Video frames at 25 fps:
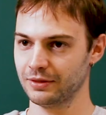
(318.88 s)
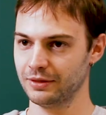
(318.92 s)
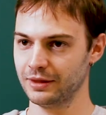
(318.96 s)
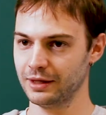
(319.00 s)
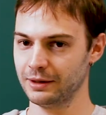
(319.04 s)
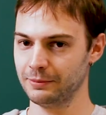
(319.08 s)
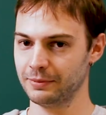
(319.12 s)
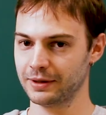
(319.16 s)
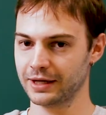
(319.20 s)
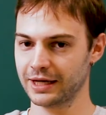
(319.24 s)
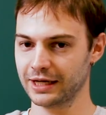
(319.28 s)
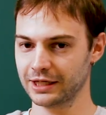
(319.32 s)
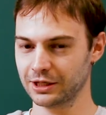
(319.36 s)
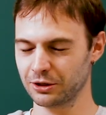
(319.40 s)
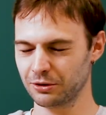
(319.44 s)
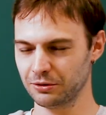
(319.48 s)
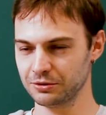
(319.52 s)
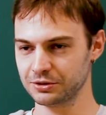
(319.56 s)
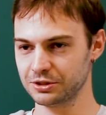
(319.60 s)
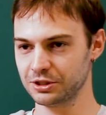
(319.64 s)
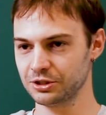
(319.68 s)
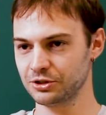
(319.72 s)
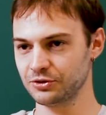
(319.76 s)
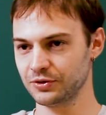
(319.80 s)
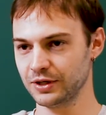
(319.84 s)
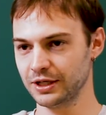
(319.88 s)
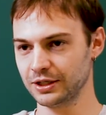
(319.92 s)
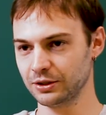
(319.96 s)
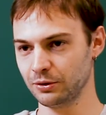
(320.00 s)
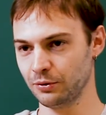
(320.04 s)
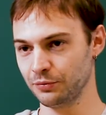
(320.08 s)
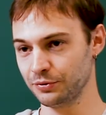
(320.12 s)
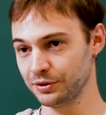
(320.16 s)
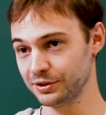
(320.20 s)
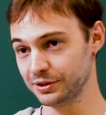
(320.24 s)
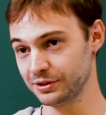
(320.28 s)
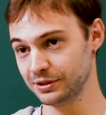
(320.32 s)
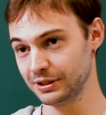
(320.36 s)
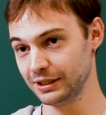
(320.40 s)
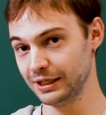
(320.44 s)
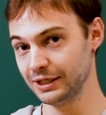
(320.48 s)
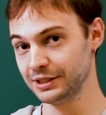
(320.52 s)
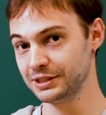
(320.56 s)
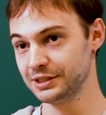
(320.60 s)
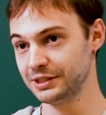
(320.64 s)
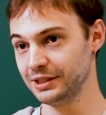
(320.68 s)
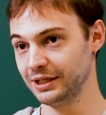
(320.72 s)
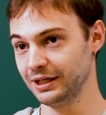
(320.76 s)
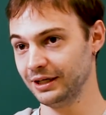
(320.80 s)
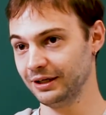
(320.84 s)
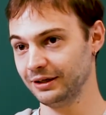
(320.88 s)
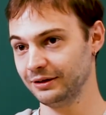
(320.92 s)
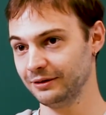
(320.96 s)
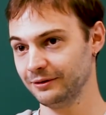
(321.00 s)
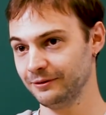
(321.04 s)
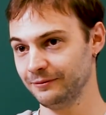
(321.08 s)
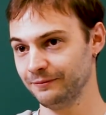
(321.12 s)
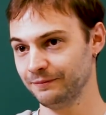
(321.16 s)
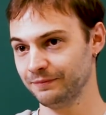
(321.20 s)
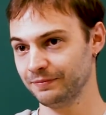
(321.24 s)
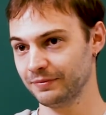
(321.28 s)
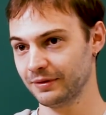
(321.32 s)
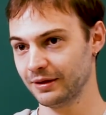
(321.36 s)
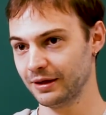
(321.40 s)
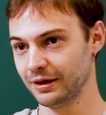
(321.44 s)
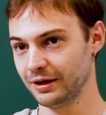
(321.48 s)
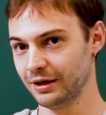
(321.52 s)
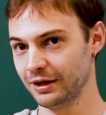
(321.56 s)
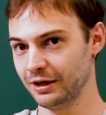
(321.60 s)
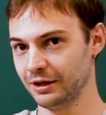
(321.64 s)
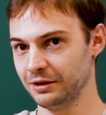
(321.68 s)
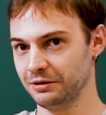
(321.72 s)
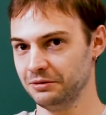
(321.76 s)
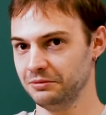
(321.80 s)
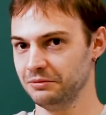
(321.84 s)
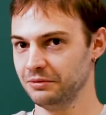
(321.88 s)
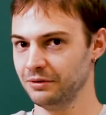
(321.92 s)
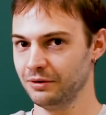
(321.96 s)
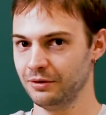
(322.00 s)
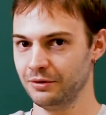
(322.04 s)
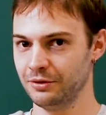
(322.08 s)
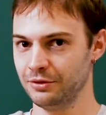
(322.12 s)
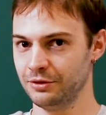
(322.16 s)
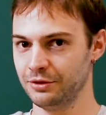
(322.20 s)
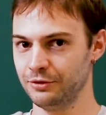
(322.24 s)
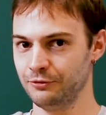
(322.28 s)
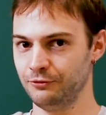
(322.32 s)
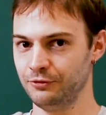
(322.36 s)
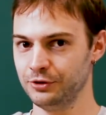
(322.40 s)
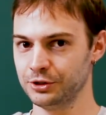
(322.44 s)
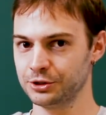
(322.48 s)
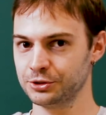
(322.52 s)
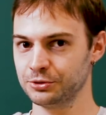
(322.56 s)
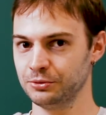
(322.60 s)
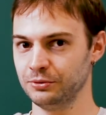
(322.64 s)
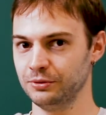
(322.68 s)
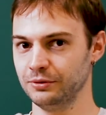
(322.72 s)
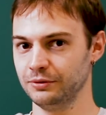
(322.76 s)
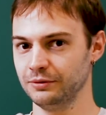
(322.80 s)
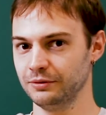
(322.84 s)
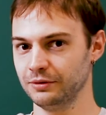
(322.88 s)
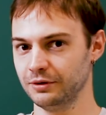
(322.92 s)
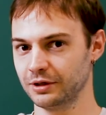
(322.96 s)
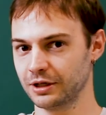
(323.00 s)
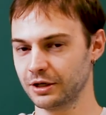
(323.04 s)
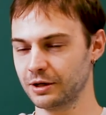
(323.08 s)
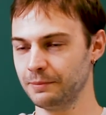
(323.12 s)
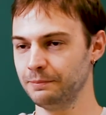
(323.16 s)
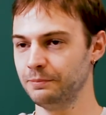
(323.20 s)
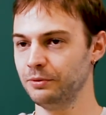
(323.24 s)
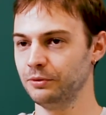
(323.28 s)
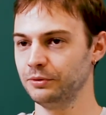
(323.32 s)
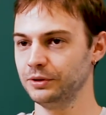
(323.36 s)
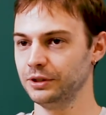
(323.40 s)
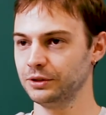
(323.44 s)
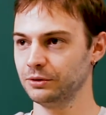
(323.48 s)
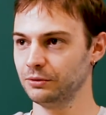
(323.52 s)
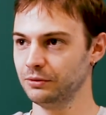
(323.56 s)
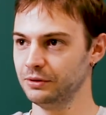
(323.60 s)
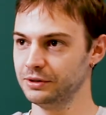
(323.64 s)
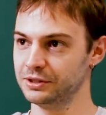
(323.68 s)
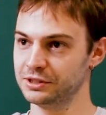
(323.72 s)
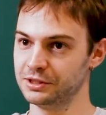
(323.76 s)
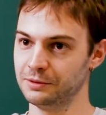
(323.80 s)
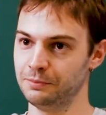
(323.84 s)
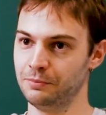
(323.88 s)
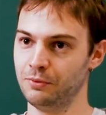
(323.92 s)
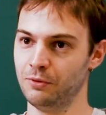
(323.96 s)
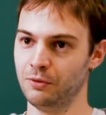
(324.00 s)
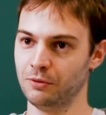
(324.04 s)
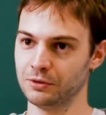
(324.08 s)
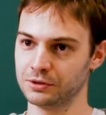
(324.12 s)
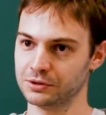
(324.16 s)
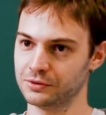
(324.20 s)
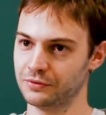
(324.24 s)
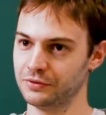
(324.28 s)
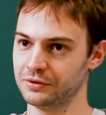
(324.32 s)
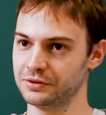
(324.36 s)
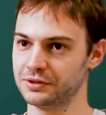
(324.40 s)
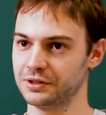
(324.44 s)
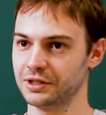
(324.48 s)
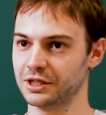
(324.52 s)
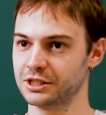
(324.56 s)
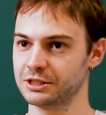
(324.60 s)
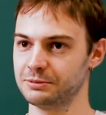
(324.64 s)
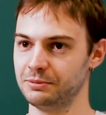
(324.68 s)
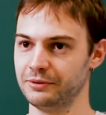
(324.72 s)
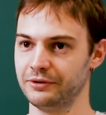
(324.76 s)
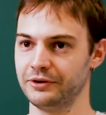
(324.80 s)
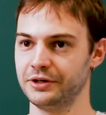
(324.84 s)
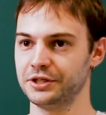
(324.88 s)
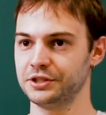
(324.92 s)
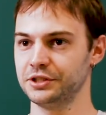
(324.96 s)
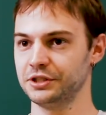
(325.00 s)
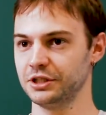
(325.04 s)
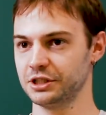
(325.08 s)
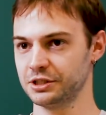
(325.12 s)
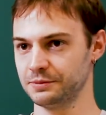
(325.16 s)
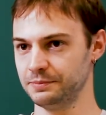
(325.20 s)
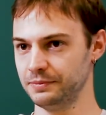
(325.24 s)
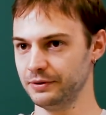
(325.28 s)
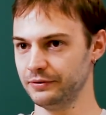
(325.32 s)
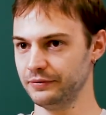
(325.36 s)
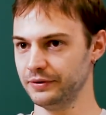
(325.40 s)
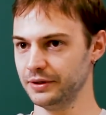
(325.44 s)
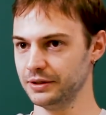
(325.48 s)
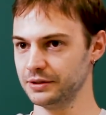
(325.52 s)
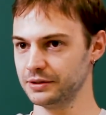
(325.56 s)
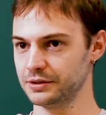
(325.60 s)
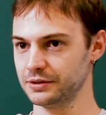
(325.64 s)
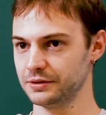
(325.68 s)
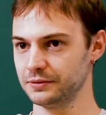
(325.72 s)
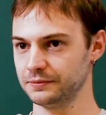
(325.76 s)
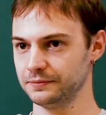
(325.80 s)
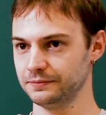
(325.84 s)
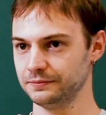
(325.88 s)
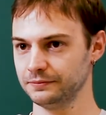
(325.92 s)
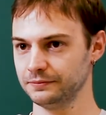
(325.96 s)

They can concentrate on this listening, and the visual component only supports this exploration experience.